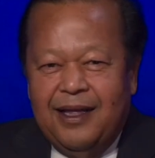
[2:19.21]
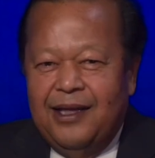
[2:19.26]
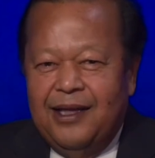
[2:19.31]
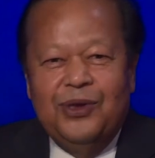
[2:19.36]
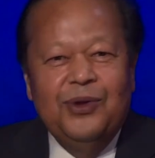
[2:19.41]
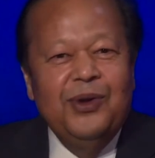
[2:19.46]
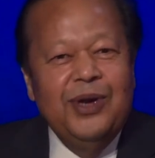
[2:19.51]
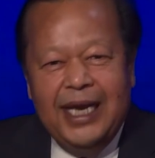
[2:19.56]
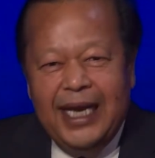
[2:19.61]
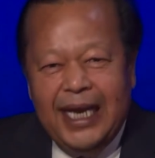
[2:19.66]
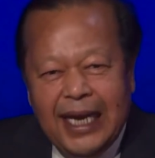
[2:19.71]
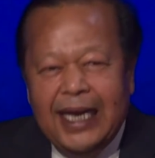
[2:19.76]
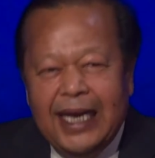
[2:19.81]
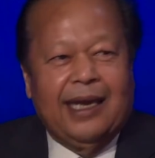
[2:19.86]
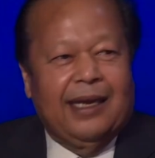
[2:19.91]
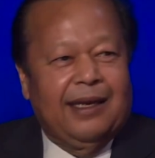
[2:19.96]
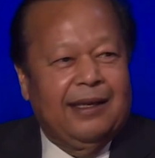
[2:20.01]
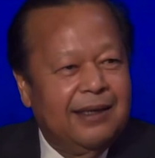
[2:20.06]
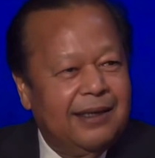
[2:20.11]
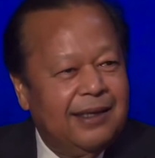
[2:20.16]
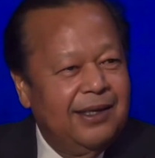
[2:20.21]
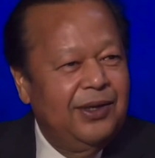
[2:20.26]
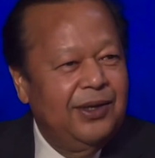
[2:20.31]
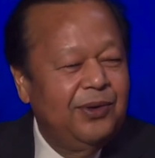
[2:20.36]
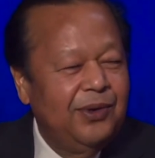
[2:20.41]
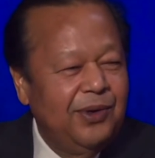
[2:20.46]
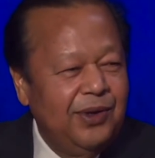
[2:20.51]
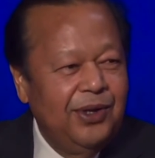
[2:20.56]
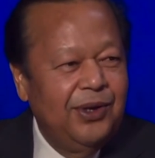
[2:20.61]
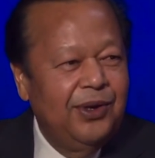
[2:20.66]
you need it.
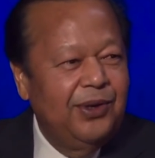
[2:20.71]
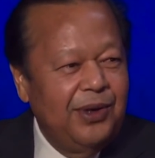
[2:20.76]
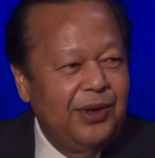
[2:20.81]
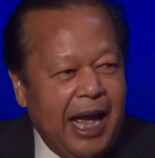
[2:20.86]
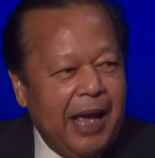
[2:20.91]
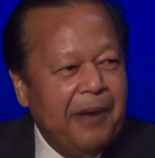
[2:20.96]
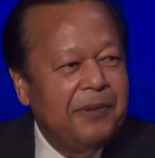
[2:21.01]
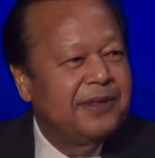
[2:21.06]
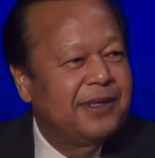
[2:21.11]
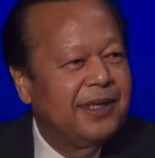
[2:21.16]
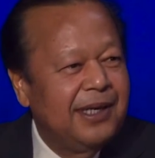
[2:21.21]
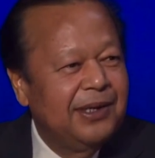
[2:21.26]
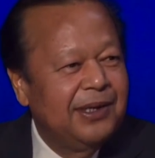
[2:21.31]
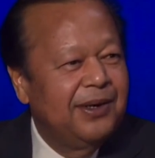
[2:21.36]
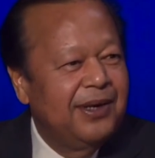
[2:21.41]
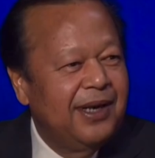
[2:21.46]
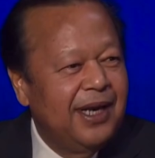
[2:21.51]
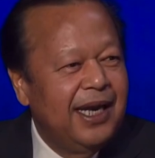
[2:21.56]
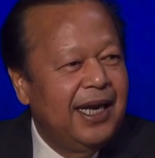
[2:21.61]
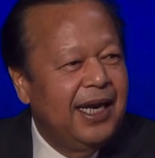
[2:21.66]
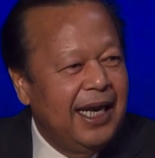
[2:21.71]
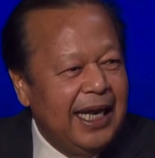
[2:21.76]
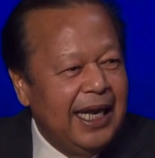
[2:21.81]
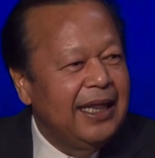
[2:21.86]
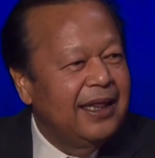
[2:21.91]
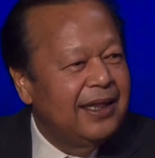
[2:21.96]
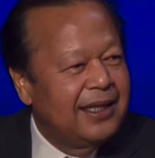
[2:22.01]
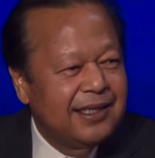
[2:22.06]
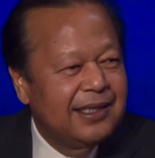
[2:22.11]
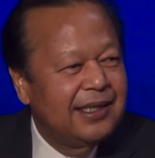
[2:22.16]
You absolutely
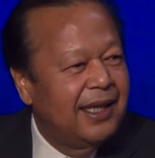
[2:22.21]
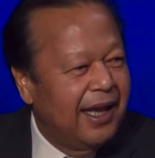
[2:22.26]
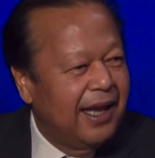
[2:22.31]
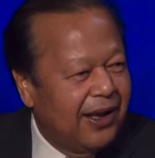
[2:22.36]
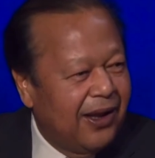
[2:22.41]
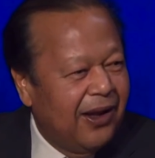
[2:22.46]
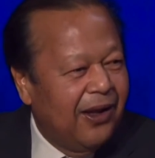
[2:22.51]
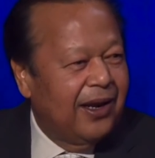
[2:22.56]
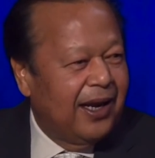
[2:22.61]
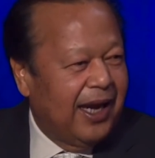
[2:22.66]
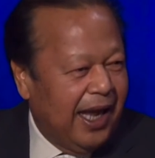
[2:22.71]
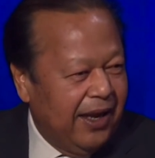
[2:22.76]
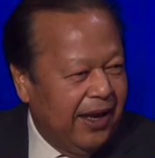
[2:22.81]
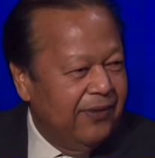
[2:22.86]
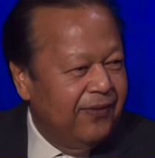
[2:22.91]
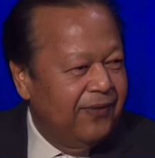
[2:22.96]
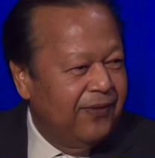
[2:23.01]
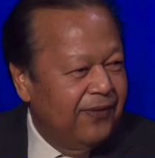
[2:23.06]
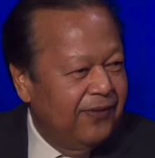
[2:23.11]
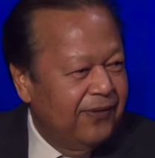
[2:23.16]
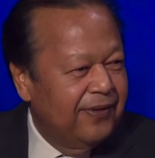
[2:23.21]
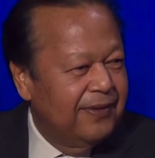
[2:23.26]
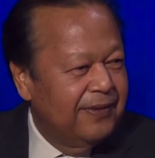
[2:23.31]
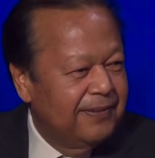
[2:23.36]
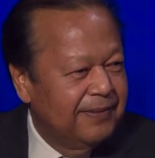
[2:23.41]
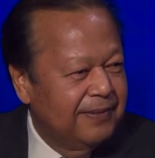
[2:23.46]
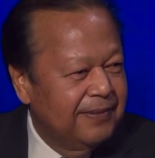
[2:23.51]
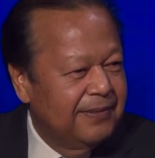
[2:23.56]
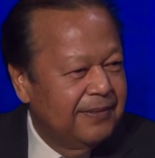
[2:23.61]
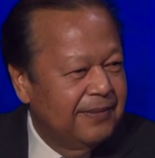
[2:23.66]
need this thing called life.
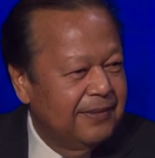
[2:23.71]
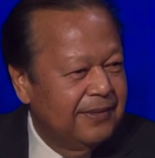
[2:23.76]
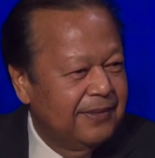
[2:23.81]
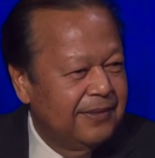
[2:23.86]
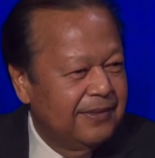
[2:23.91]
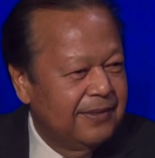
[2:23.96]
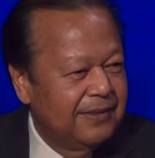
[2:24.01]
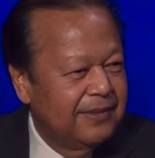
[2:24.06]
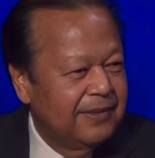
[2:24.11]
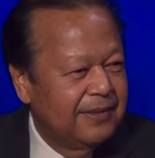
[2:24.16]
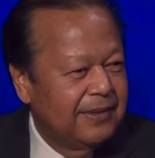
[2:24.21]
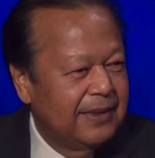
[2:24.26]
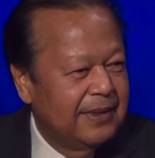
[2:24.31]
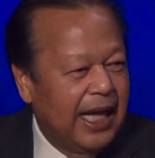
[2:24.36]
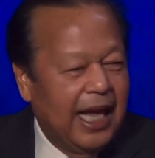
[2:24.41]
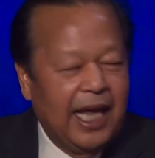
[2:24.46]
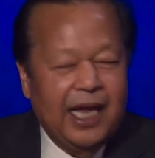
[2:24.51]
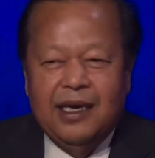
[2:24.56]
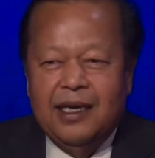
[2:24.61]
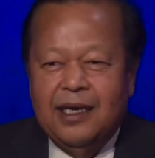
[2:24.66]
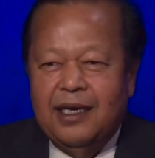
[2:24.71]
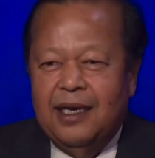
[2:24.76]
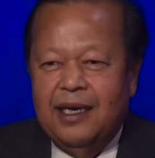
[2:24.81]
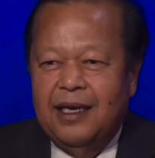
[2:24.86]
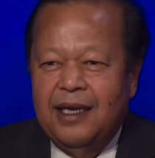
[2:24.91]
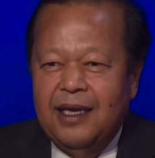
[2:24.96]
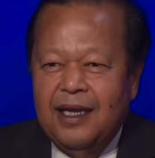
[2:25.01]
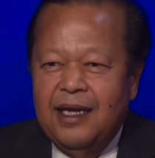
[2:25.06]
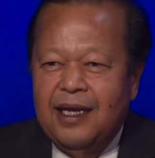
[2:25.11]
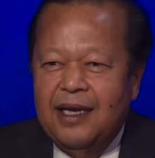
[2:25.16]
And
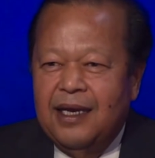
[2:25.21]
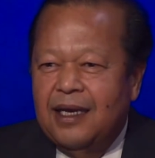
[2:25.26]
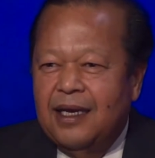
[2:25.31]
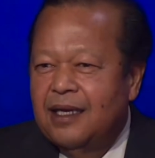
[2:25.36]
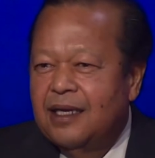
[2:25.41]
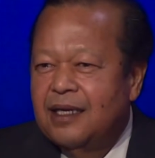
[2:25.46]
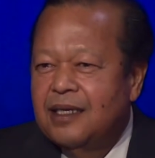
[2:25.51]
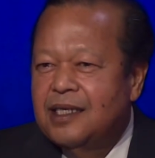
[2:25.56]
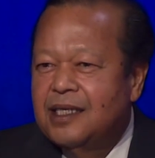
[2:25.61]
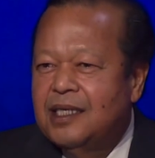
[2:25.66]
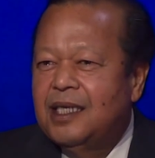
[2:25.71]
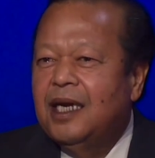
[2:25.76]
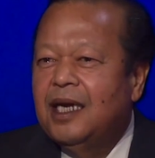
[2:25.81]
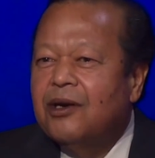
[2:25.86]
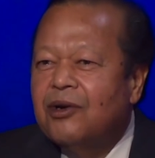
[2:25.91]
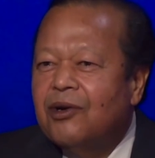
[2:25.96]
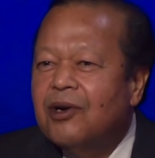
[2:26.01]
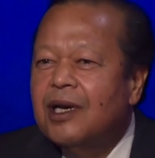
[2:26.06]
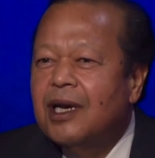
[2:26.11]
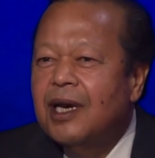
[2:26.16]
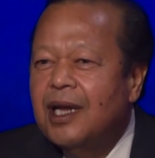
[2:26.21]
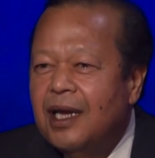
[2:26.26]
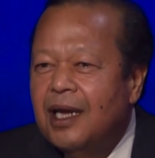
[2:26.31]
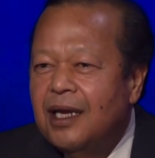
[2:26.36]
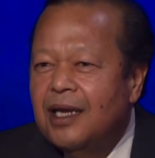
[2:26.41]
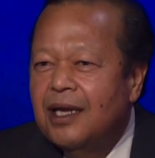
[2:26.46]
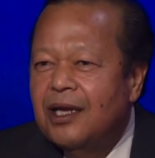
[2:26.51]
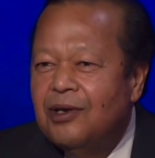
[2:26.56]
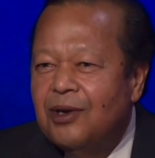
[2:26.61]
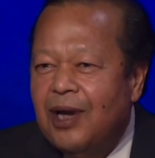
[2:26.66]

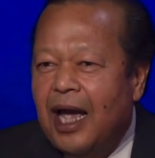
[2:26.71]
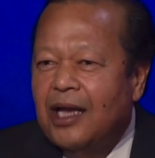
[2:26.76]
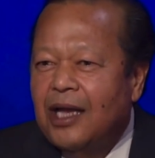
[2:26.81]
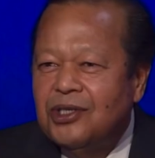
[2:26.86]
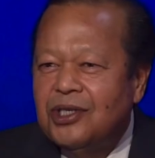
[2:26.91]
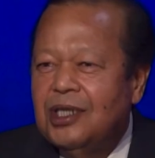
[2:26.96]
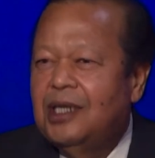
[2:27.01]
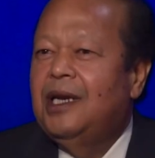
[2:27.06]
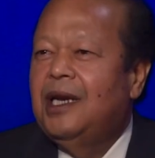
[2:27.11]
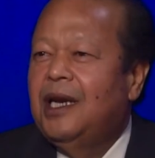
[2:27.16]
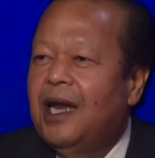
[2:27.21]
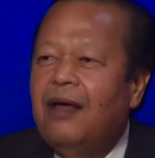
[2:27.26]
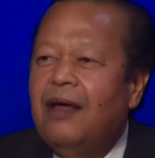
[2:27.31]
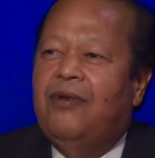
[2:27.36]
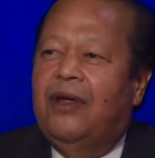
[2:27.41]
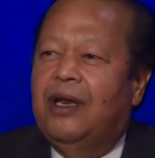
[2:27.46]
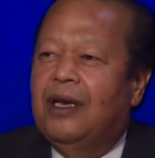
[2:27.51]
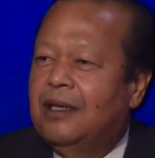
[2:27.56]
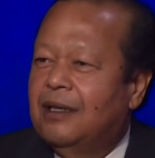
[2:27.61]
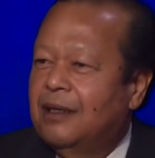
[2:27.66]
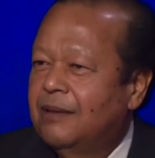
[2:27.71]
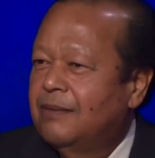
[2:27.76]
secretly, you actually love it.